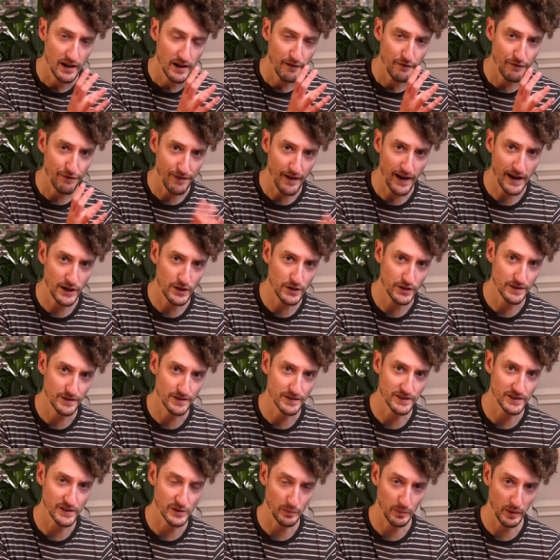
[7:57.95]

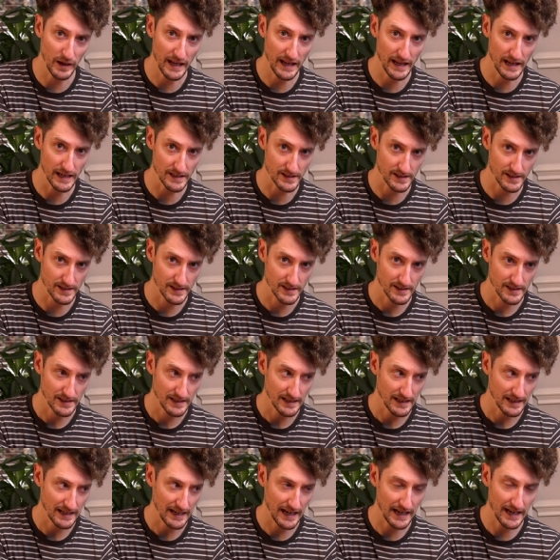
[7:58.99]
factions to play as.
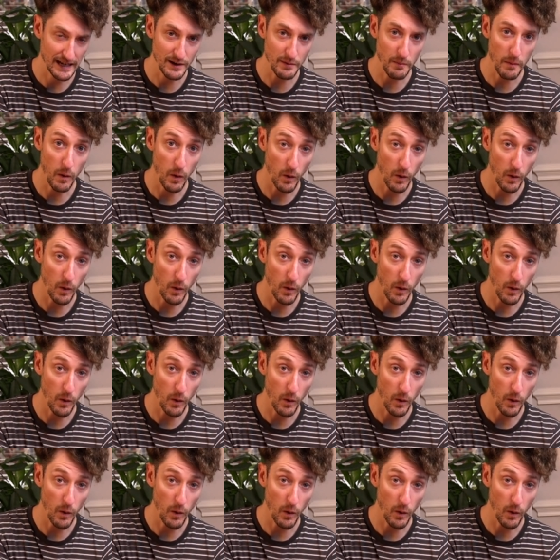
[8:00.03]
And